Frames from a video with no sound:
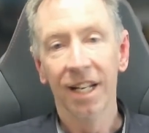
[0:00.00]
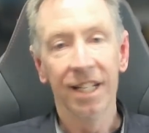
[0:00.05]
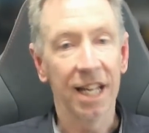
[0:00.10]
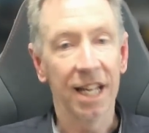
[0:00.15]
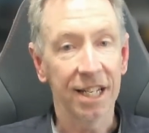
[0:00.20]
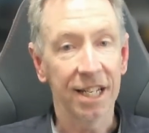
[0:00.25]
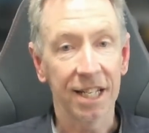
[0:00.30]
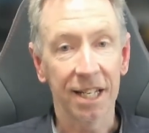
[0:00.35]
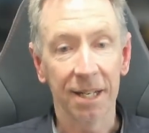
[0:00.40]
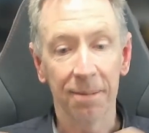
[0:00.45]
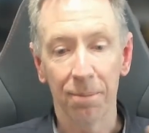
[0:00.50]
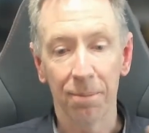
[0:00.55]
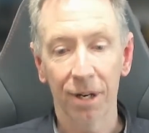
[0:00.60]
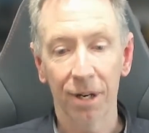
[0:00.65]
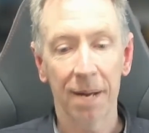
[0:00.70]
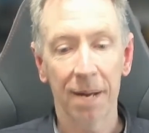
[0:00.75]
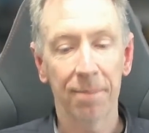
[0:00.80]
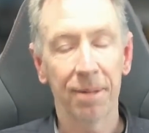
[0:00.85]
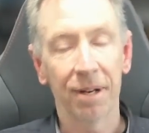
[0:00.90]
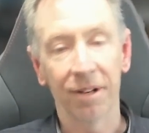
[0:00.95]
testing and
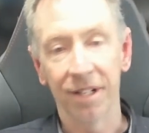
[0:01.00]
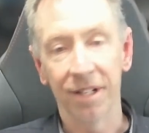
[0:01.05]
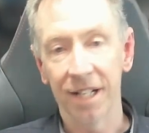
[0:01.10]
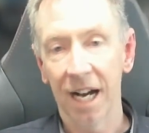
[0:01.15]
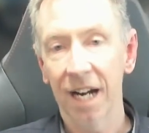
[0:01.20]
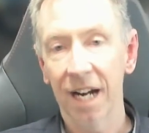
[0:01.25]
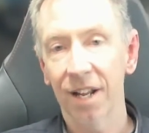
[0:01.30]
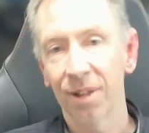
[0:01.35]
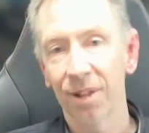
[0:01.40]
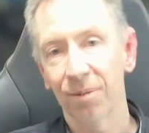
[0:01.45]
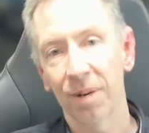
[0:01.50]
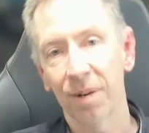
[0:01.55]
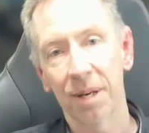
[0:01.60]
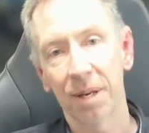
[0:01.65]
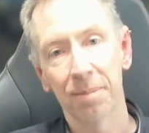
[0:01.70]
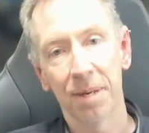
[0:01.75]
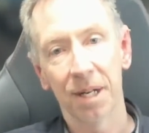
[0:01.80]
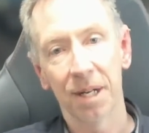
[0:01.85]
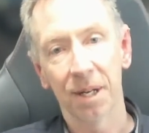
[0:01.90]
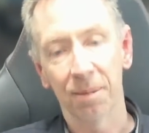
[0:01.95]
putting up there in data the
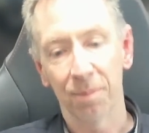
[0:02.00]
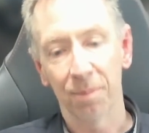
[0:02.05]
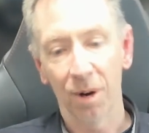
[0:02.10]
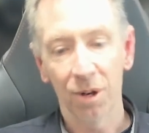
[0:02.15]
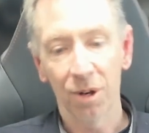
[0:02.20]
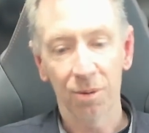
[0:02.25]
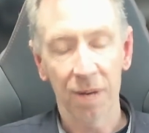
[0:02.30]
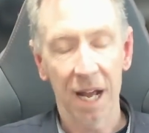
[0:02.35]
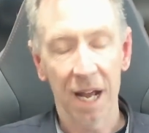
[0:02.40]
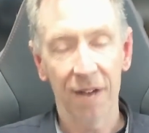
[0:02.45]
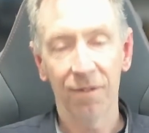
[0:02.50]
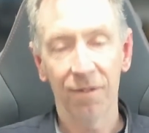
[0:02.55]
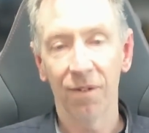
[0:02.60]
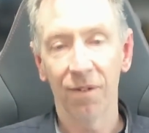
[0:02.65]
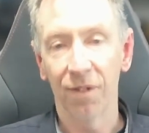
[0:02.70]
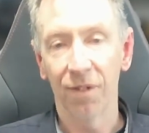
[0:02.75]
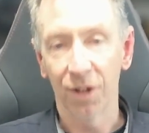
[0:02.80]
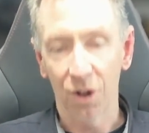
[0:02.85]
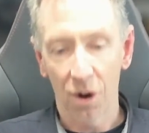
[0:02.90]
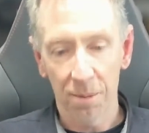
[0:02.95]
recommended approach we have
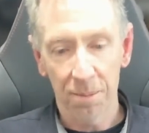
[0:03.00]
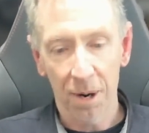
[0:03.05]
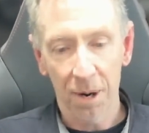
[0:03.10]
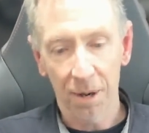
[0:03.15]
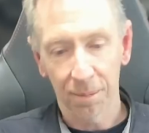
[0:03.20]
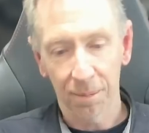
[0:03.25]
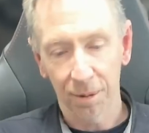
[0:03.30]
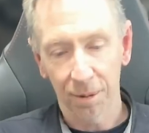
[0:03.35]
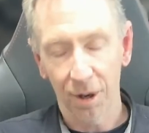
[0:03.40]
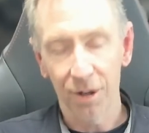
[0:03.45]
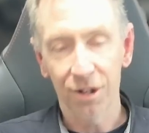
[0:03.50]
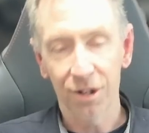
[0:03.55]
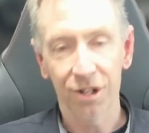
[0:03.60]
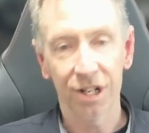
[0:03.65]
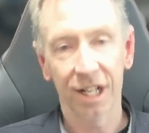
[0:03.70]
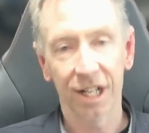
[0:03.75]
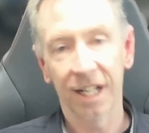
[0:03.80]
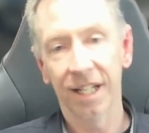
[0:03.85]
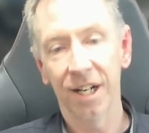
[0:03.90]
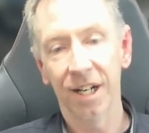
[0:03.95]
of the combo
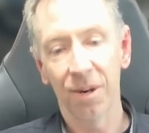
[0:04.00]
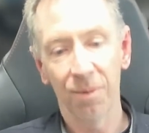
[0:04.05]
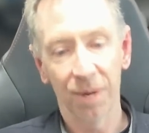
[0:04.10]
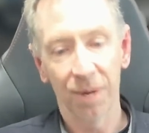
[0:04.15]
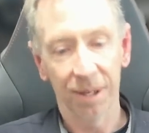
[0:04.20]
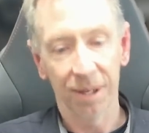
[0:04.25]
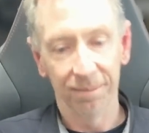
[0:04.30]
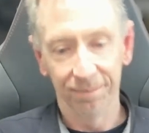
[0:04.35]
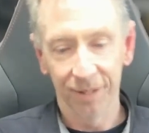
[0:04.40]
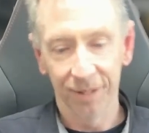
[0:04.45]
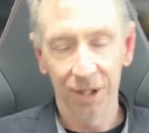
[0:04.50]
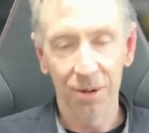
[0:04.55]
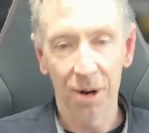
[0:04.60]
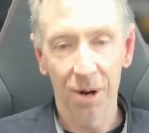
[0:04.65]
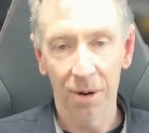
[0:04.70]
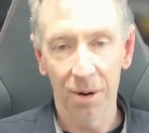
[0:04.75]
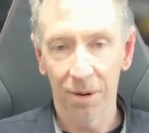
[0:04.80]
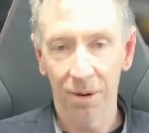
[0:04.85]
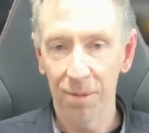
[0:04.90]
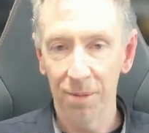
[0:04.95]
approach, where you
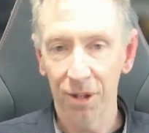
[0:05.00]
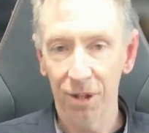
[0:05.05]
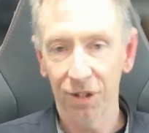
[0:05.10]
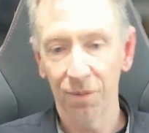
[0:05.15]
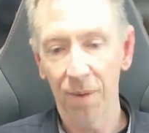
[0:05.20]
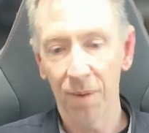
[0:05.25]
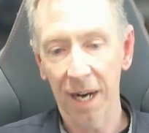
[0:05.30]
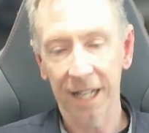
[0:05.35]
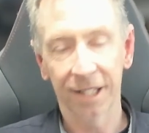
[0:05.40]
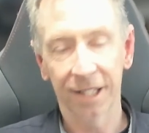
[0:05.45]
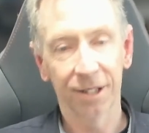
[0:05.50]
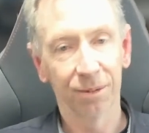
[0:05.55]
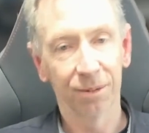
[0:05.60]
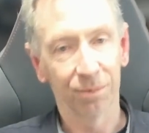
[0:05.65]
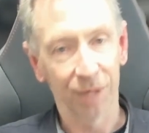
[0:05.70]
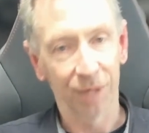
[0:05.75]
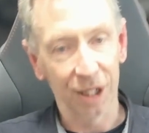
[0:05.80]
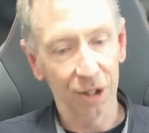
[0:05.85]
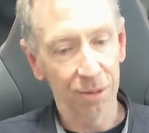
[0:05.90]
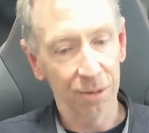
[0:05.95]
immersive wax,
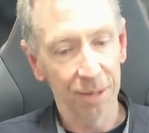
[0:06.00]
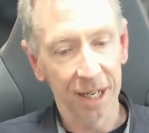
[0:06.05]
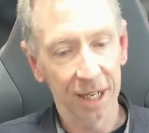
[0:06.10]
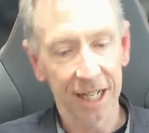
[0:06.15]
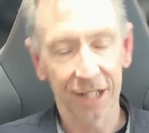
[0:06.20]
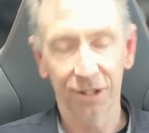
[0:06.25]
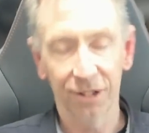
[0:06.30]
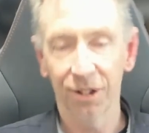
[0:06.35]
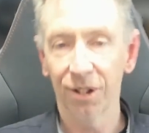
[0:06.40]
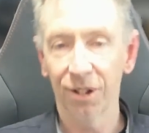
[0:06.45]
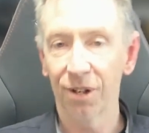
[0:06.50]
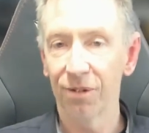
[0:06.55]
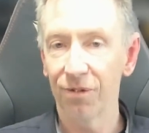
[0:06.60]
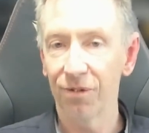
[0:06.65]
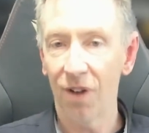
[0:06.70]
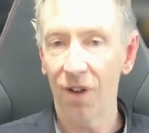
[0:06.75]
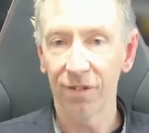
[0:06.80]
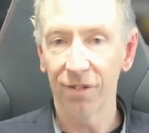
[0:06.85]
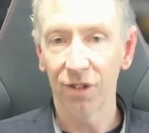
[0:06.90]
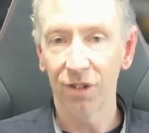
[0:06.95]
relube the next circa
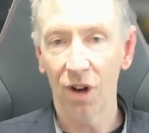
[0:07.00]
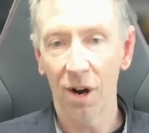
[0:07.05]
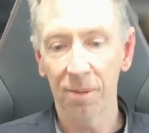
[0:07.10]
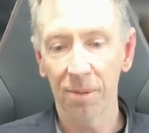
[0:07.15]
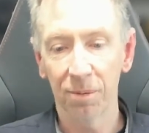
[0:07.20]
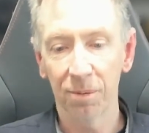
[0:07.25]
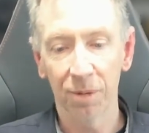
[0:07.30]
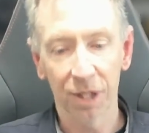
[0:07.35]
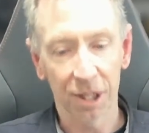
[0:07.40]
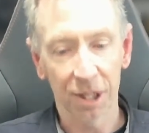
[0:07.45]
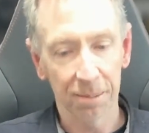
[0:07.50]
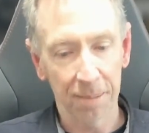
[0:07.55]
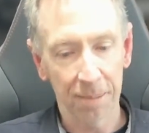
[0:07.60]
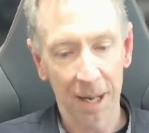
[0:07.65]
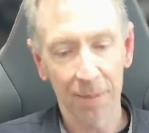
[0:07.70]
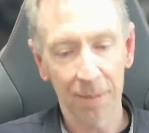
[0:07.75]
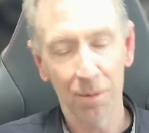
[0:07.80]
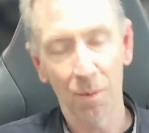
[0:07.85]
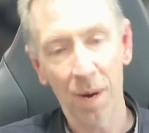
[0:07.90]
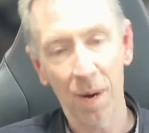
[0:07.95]
5 times with a
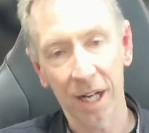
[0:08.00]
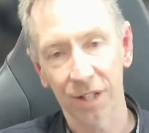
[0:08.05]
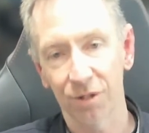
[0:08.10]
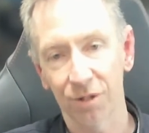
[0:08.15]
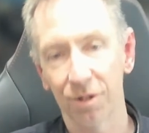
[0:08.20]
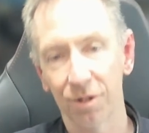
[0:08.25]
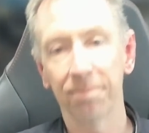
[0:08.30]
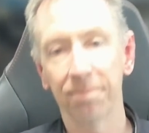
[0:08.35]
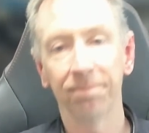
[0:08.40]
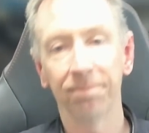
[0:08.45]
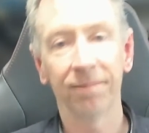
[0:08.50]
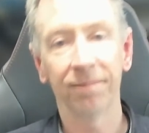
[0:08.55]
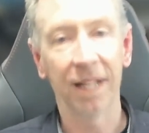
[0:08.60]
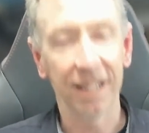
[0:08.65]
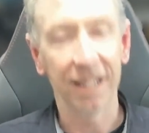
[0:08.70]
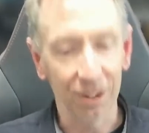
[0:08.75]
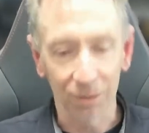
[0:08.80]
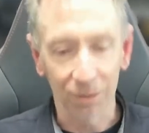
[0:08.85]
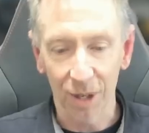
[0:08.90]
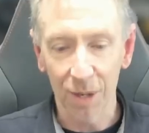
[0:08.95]
compatible wax strip,
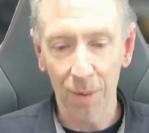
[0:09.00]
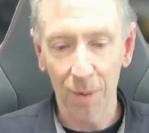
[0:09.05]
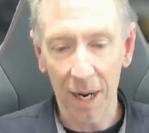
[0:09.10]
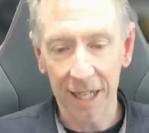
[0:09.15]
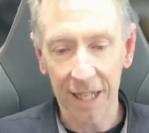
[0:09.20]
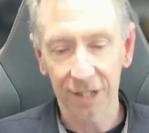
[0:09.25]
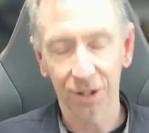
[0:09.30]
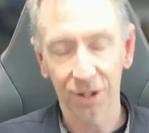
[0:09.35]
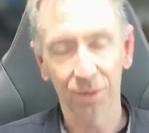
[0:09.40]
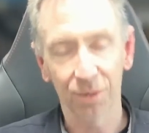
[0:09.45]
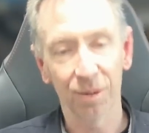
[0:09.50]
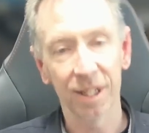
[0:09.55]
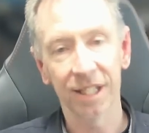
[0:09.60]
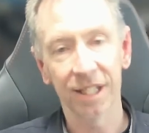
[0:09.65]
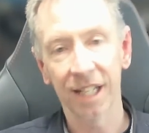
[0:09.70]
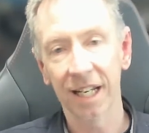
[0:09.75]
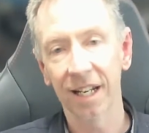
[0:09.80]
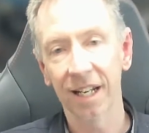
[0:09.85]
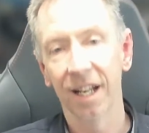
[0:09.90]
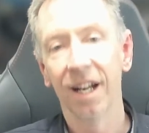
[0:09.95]
and then re-wax to
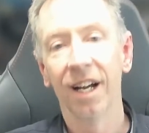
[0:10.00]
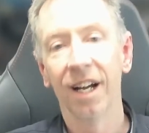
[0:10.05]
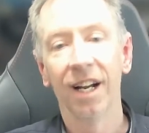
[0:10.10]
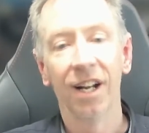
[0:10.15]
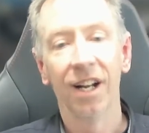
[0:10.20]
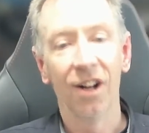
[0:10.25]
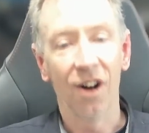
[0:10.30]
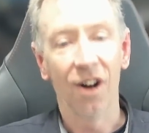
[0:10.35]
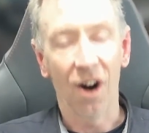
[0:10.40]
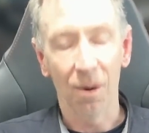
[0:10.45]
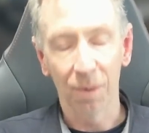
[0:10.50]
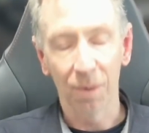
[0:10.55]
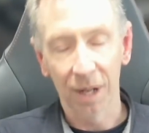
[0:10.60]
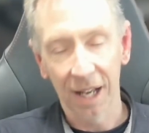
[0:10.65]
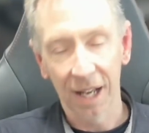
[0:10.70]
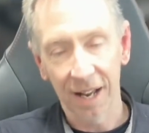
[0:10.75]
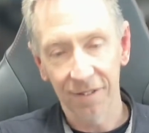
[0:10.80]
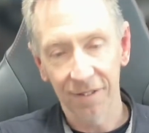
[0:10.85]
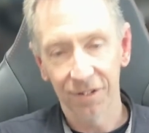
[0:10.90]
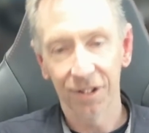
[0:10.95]
reset. I would
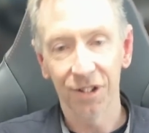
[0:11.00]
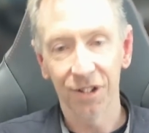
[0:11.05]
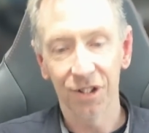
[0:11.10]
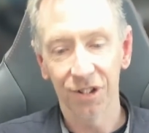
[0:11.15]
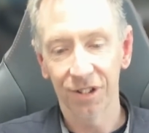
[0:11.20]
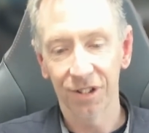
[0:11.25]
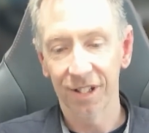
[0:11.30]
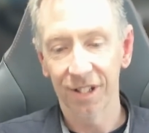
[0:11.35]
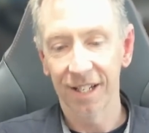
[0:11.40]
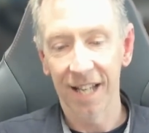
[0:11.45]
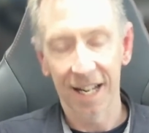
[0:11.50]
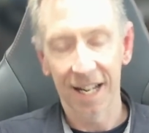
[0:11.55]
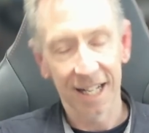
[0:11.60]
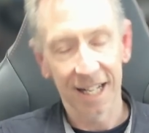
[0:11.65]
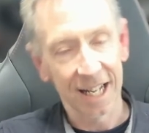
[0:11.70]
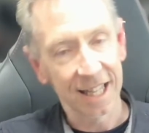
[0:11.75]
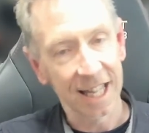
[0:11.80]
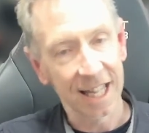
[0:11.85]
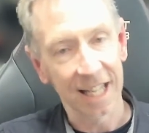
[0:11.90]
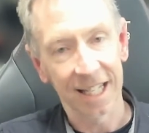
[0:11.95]
love to just
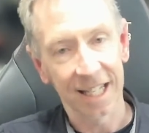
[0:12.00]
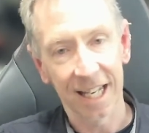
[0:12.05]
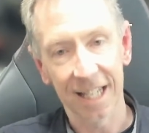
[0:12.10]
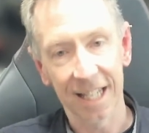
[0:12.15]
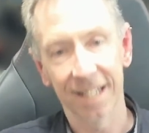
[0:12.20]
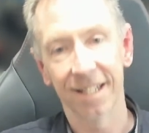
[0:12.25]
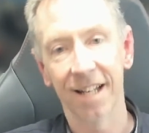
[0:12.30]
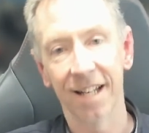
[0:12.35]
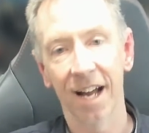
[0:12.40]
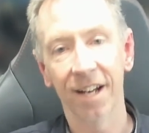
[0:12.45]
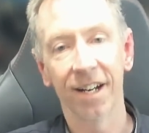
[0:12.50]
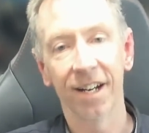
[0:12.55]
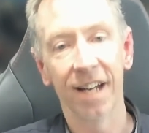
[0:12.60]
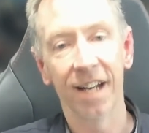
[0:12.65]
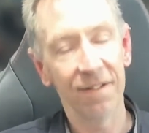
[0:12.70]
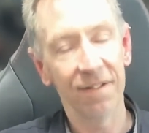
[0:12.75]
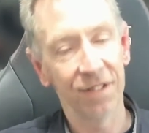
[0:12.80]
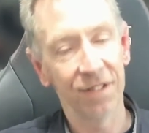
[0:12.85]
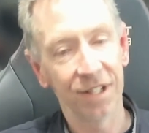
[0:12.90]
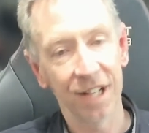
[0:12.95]
get that test done and
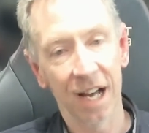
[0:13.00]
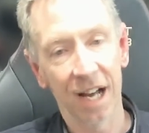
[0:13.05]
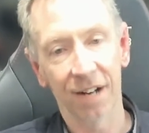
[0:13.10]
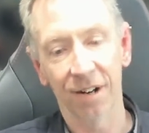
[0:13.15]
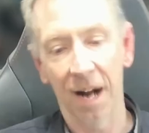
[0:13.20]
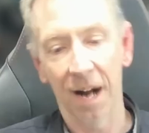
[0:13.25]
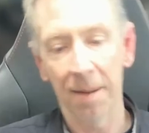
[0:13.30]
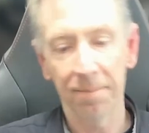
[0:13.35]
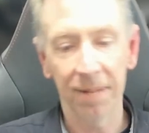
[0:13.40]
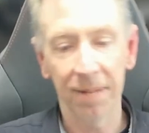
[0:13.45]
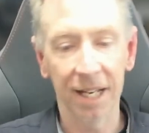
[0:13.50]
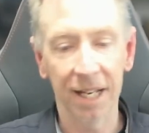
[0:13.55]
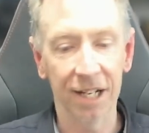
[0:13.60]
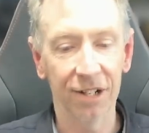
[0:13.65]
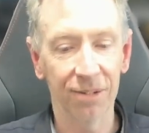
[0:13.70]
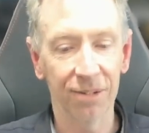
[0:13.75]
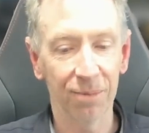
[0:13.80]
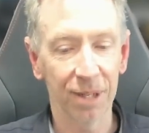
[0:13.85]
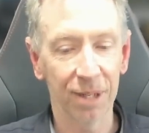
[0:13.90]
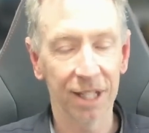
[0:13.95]
have the data up there
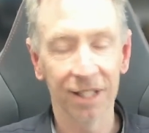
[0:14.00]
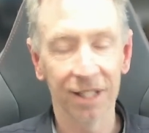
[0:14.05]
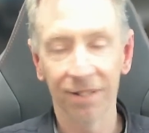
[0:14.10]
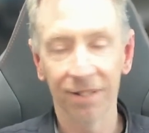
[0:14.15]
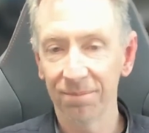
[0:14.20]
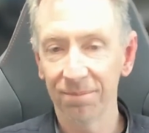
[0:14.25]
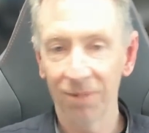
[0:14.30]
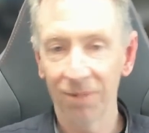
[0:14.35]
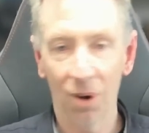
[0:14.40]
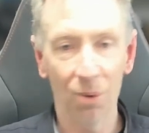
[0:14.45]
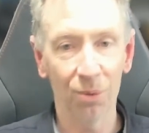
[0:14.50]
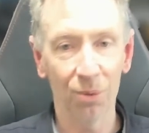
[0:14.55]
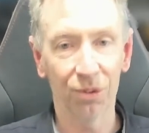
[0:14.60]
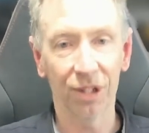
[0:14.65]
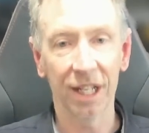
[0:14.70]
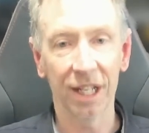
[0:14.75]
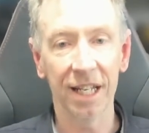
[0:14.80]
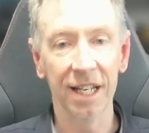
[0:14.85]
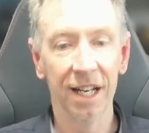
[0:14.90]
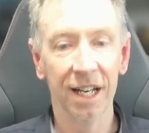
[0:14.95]
that we can all
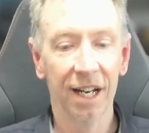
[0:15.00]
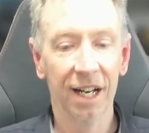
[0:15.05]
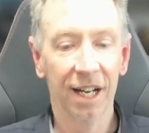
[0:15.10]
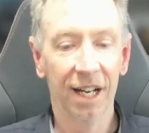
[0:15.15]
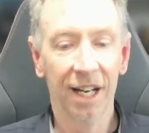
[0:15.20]
see,